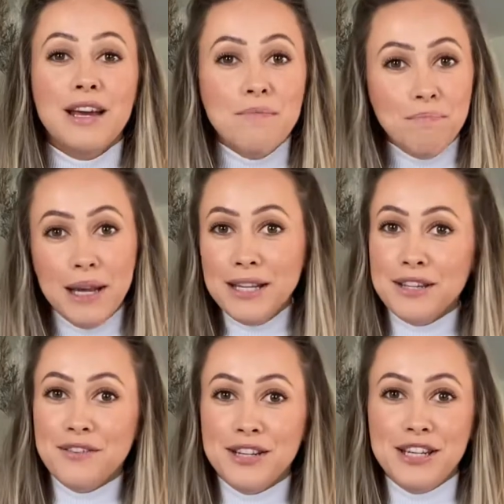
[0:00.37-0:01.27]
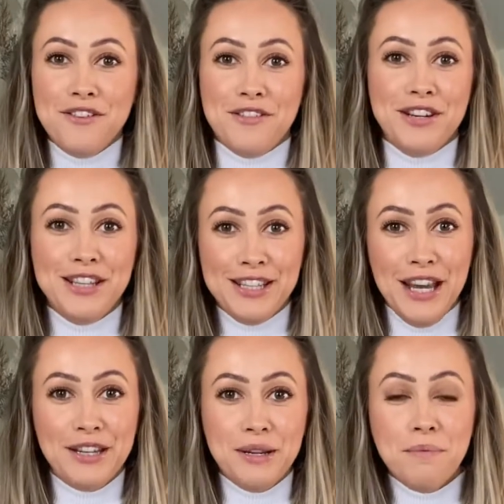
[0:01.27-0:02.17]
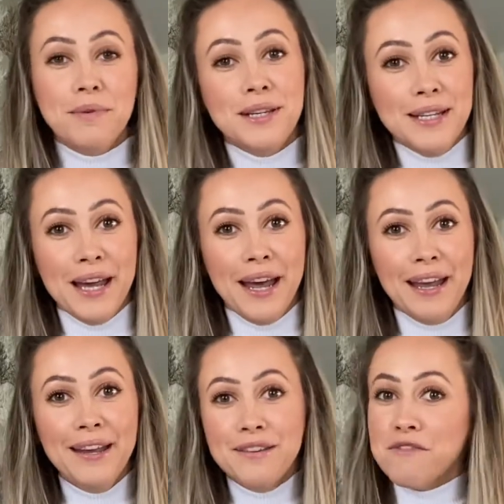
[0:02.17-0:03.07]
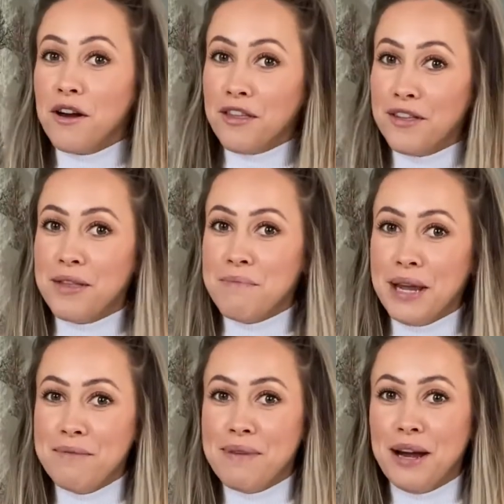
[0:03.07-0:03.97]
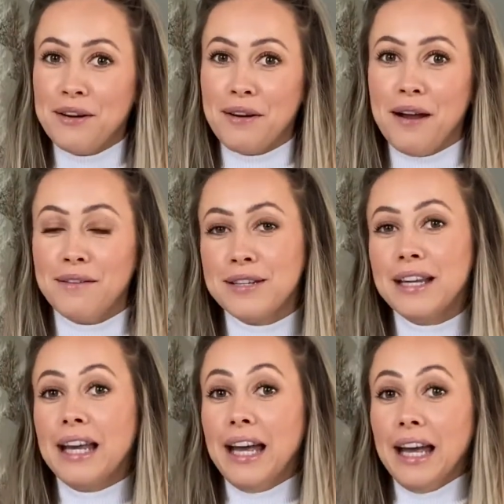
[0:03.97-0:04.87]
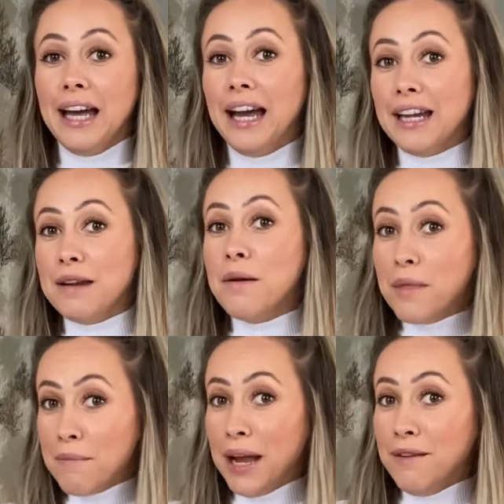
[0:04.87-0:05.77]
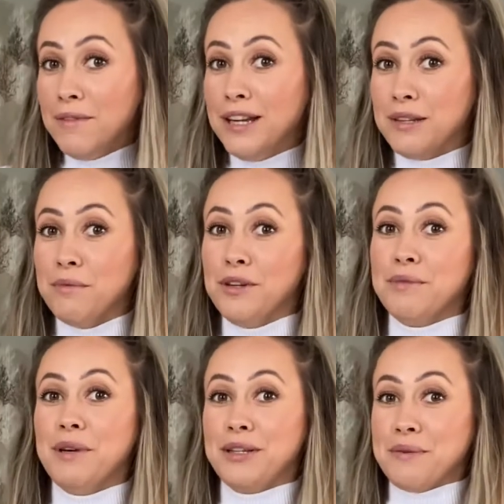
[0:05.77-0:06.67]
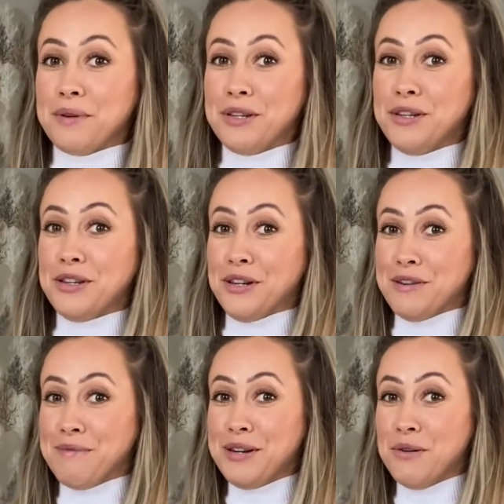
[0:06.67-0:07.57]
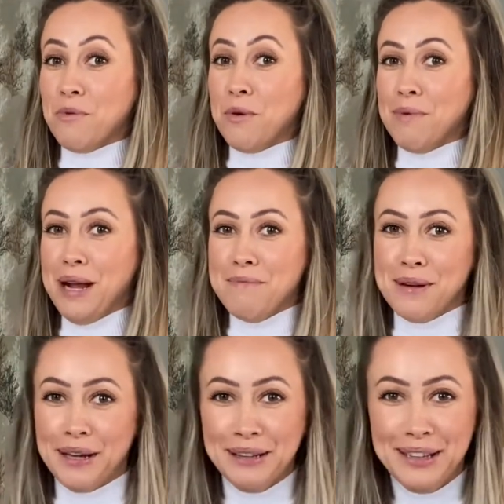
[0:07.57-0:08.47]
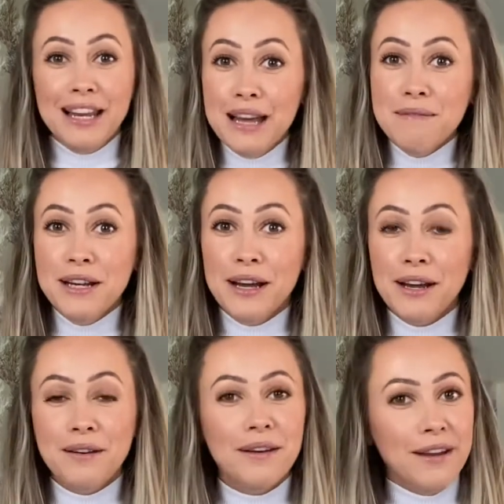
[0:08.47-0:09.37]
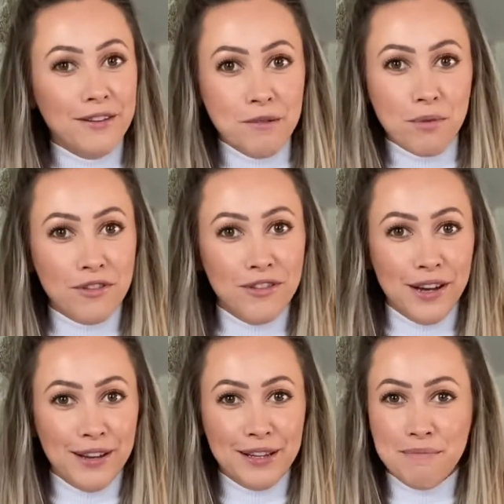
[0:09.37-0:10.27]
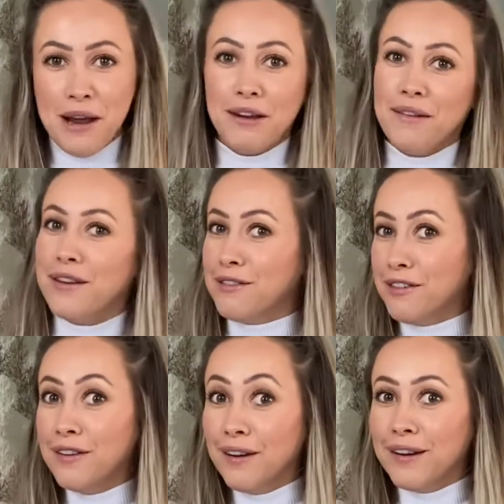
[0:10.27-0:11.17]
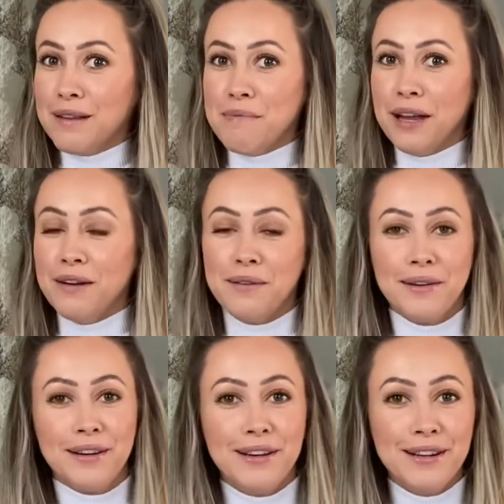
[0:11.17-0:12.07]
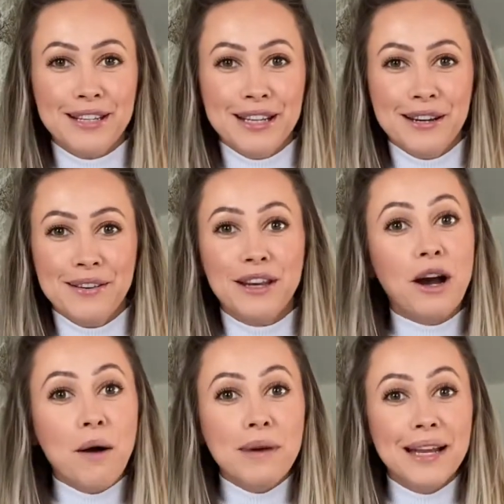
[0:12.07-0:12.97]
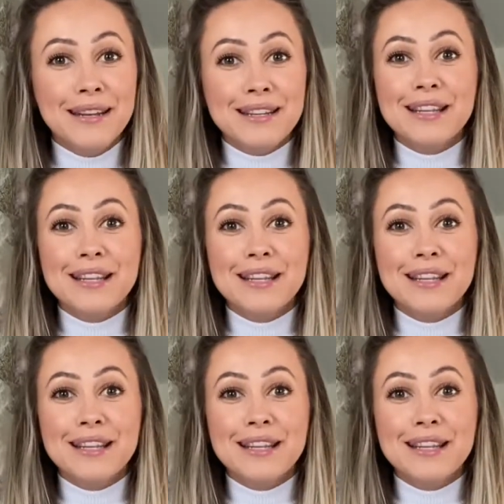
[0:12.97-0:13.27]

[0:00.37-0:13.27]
bit of a different setup today rather than the pink background. And the main reason was because I wanted to show off my new wallpaper. Let me know if you prefer this background or if you like the pink one. I'd like to know in the comments.